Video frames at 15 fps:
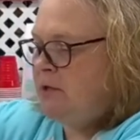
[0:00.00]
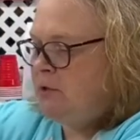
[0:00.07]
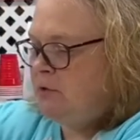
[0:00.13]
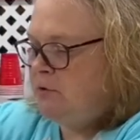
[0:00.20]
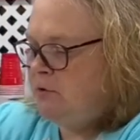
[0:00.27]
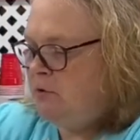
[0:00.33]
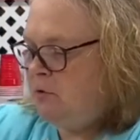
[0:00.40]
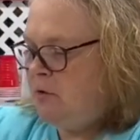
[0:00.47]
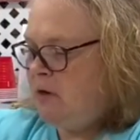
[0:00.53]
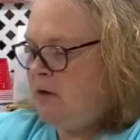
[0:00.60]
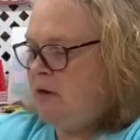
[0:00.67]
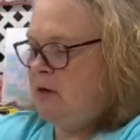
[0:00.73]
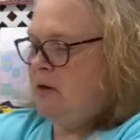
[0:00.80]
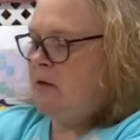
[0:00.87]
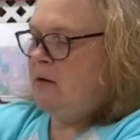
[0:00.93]
just going
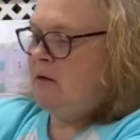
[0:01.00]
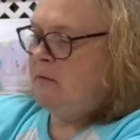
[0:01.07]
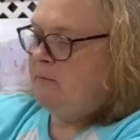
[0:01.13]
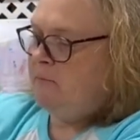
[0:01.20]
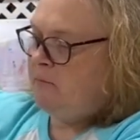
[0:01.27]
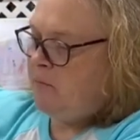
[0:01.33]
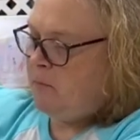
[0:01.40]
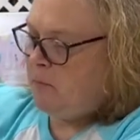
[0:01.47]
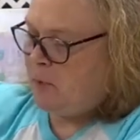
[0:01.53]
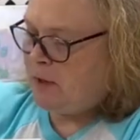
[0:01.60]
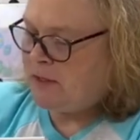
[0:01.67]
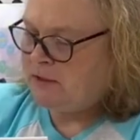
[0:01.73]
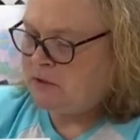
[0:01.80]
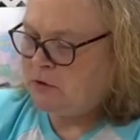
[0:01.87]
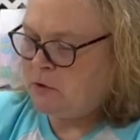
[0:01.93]
to
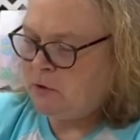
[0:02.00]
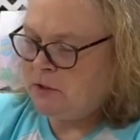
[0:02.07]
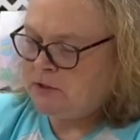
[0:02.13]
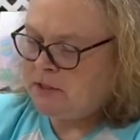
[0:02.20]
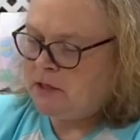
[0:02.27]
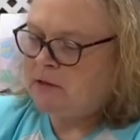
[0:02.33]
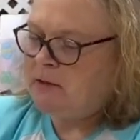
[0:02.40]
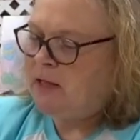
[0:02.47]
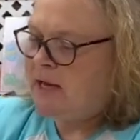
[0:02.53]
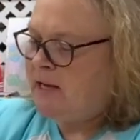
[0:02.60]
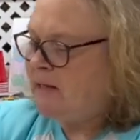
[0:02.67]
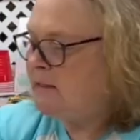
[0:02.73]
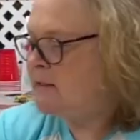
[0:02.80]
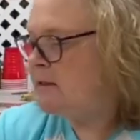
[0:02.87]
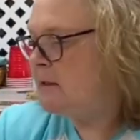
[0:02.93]
press towards
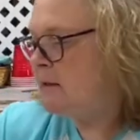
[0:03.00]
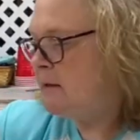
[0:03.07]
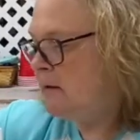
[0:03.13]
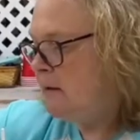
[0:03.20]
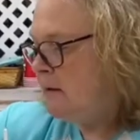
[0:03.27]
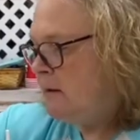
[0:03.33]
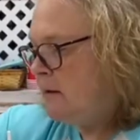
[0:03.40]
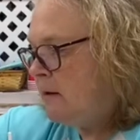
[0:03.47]
our light.